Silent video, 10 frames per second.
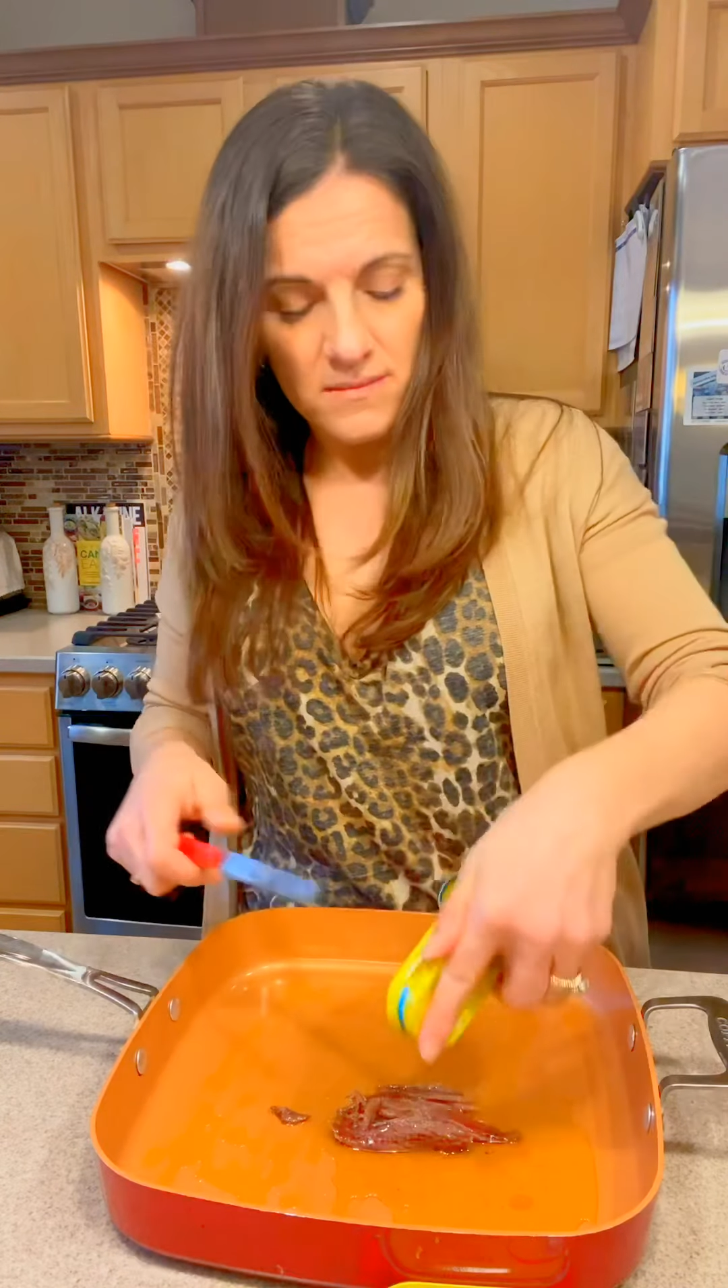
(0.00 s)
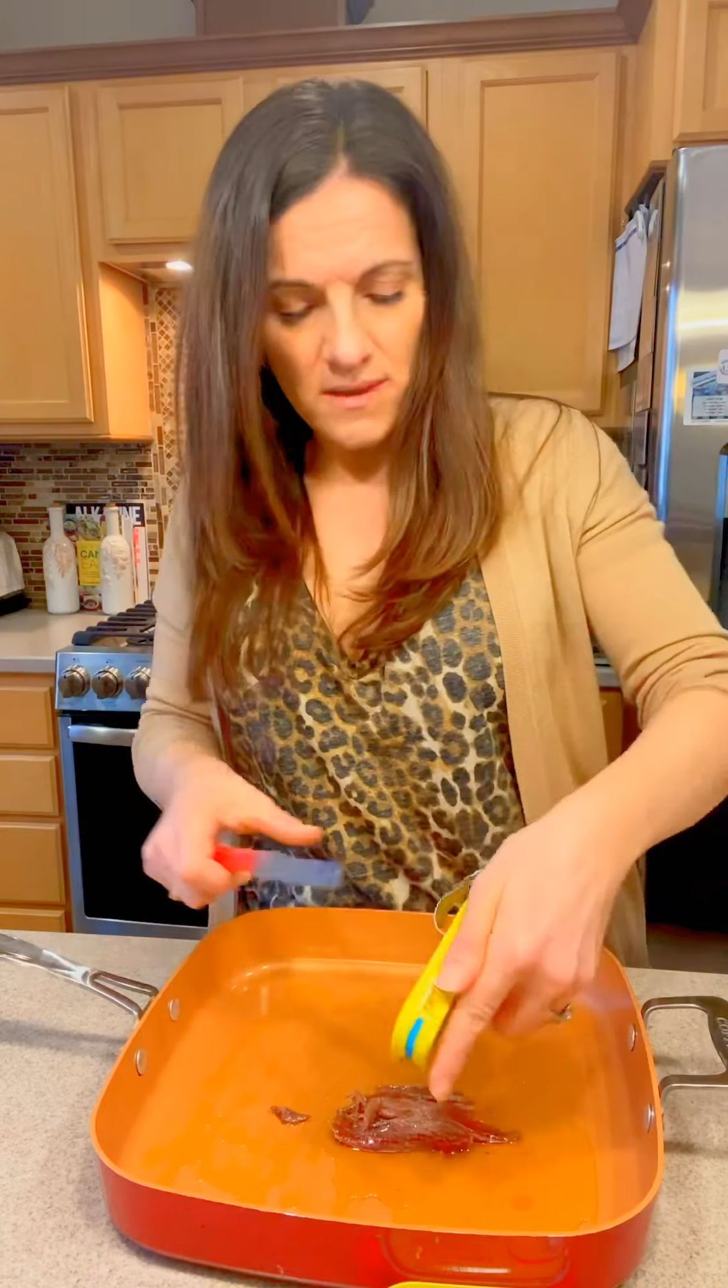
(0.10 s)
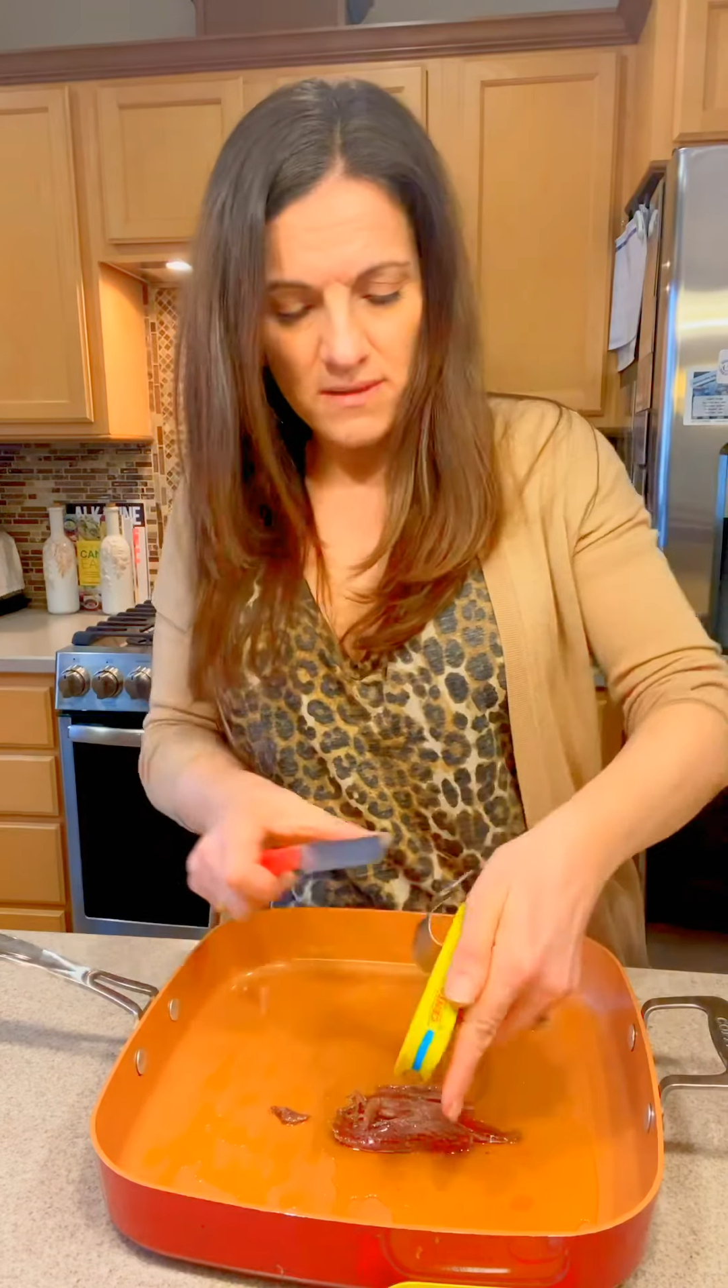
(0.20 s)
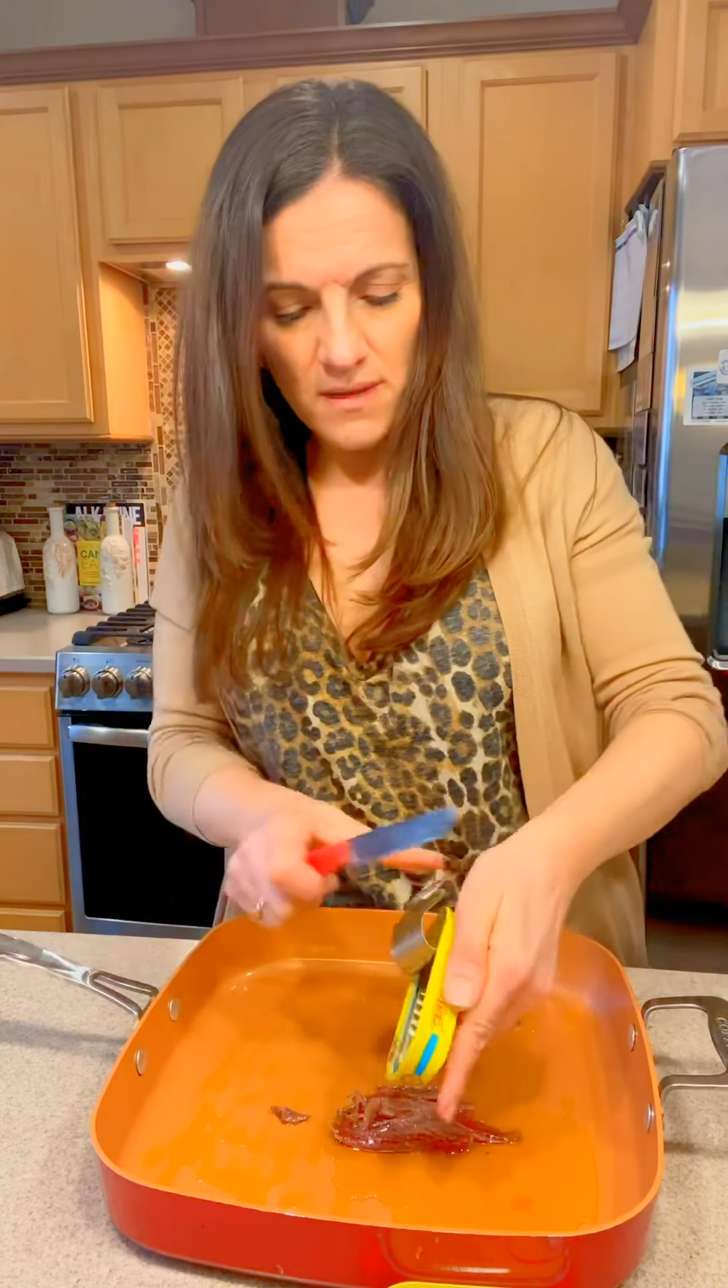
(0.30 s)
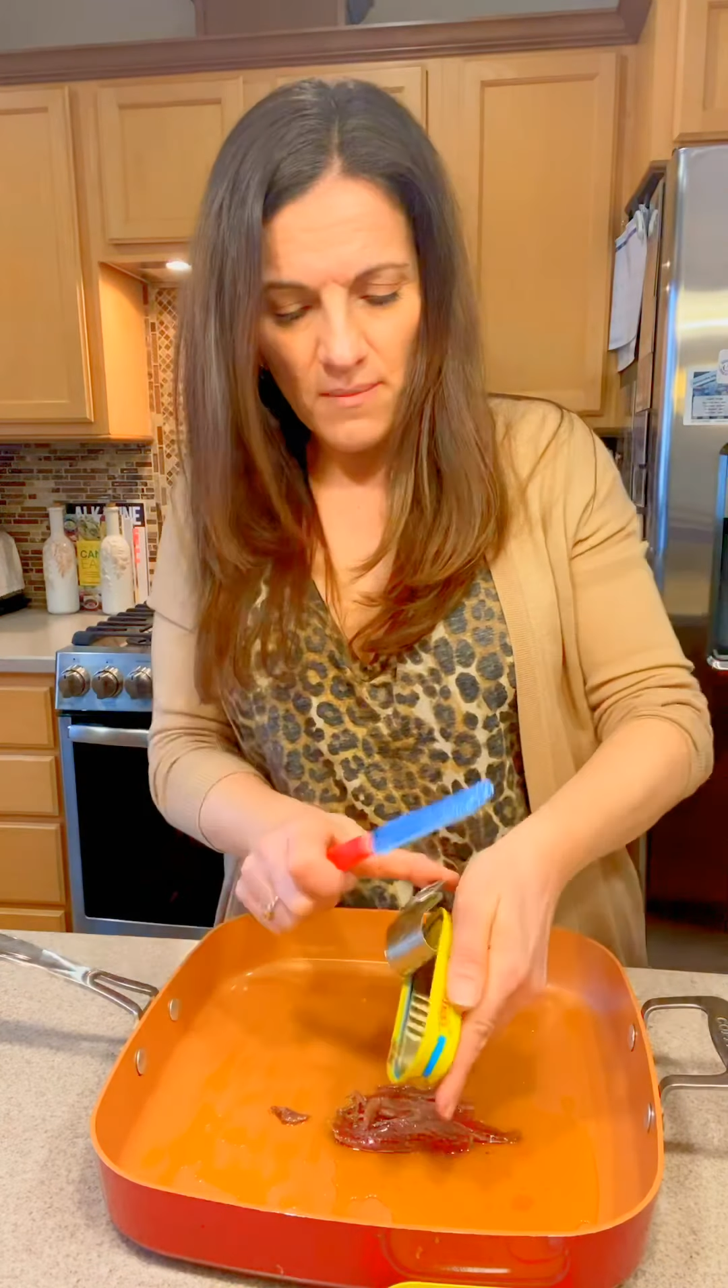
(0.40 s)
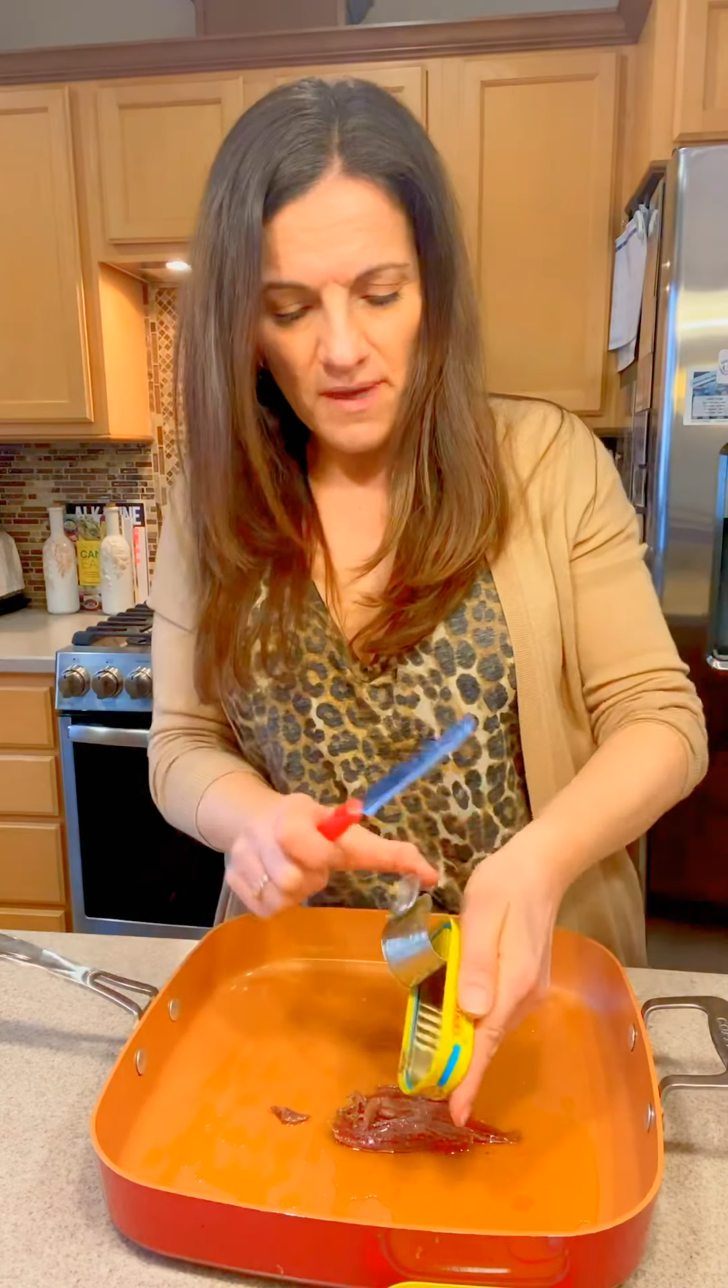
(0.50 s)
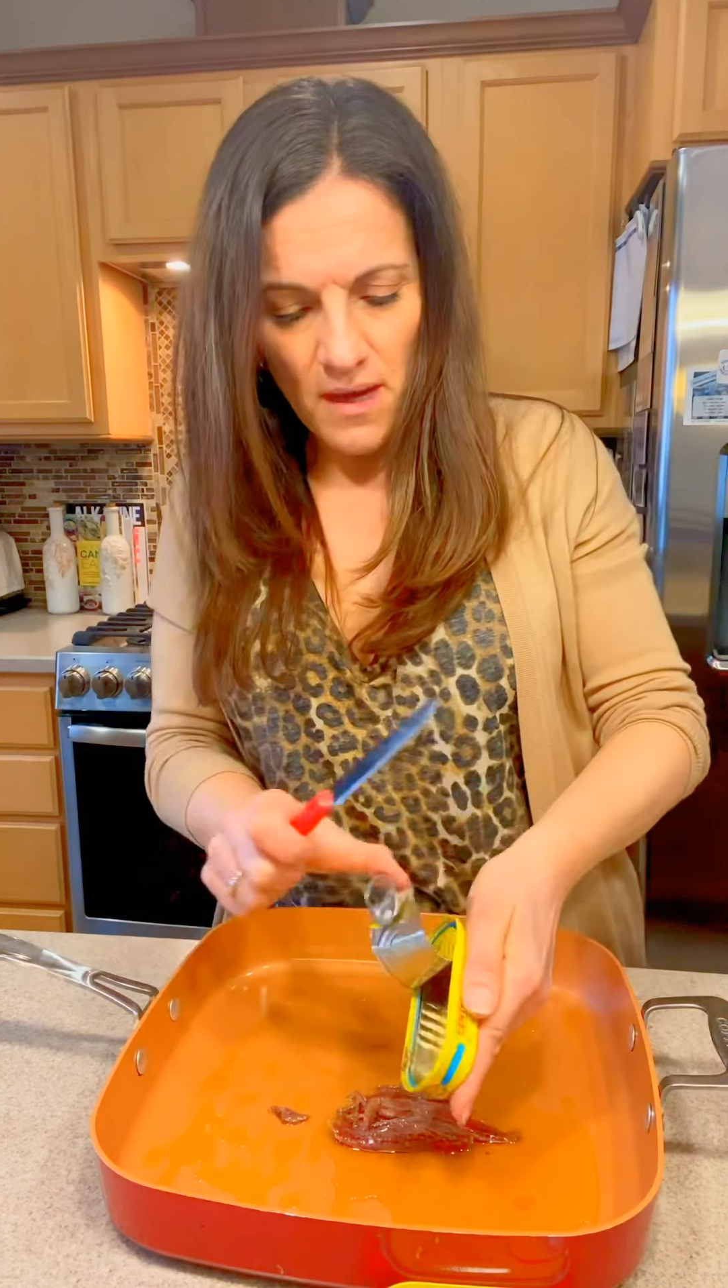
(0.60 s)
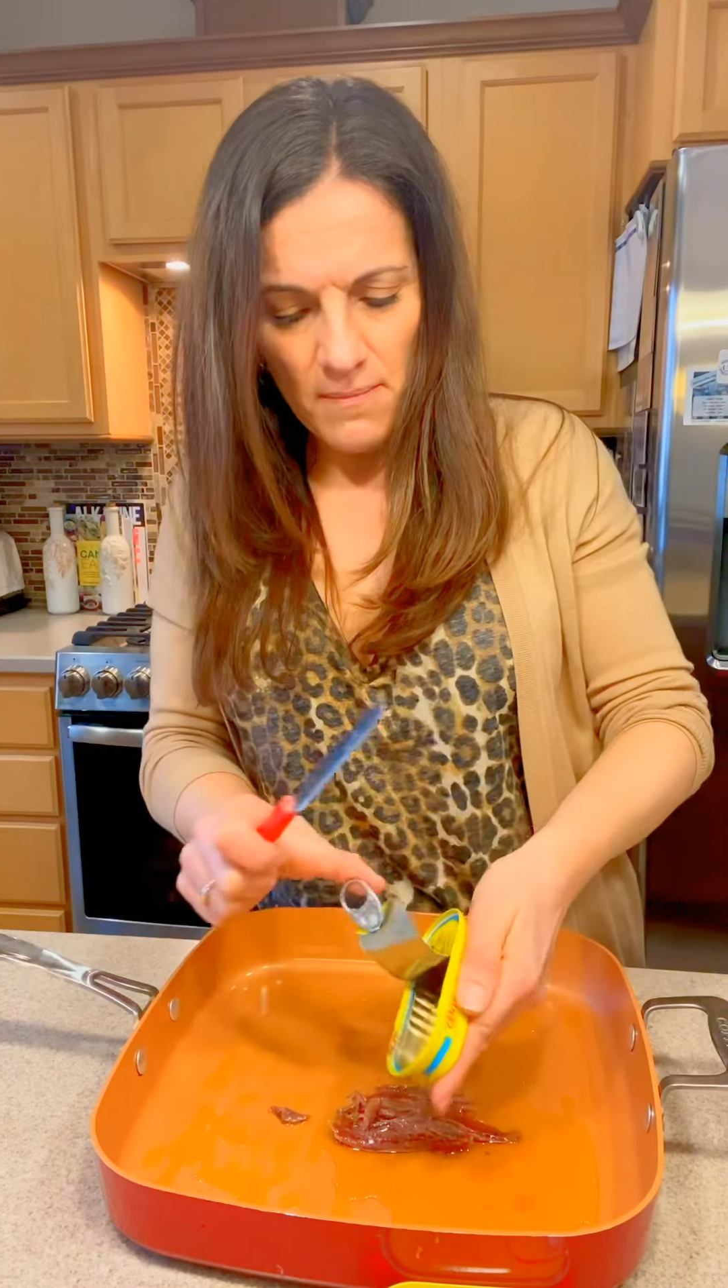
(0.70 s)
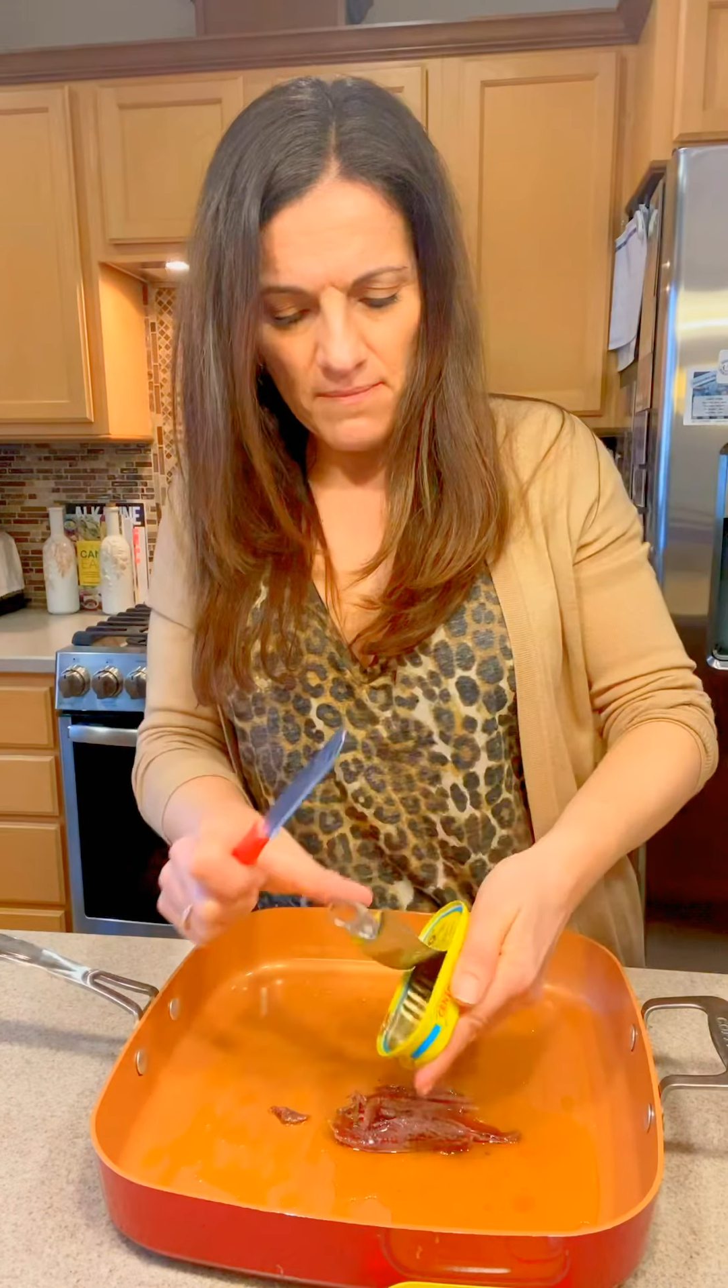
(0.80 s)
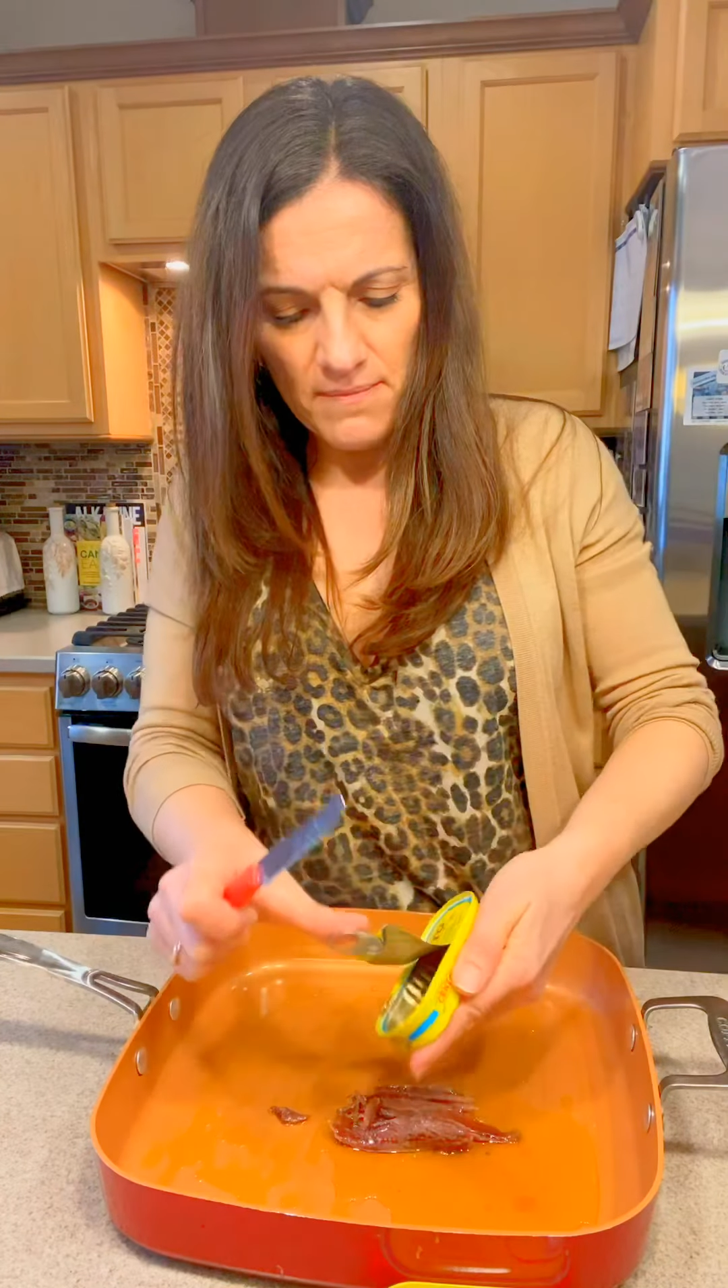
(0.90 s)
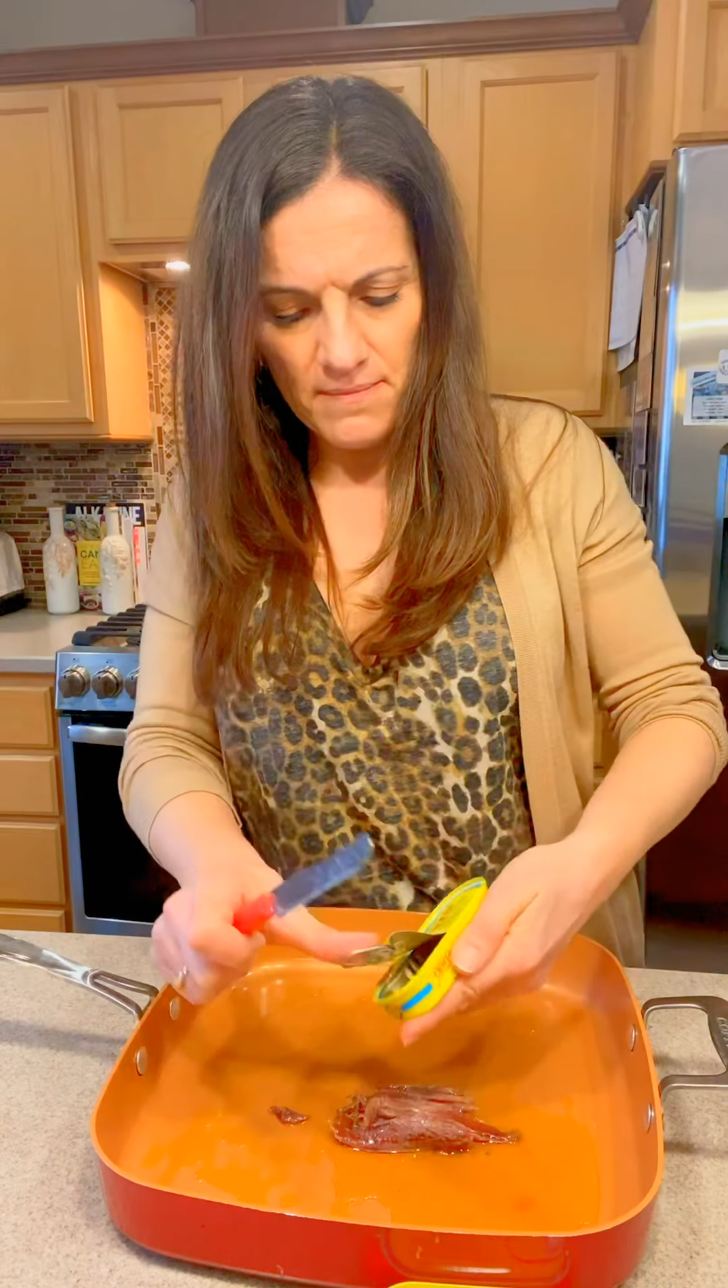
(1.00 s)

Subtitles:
is coming up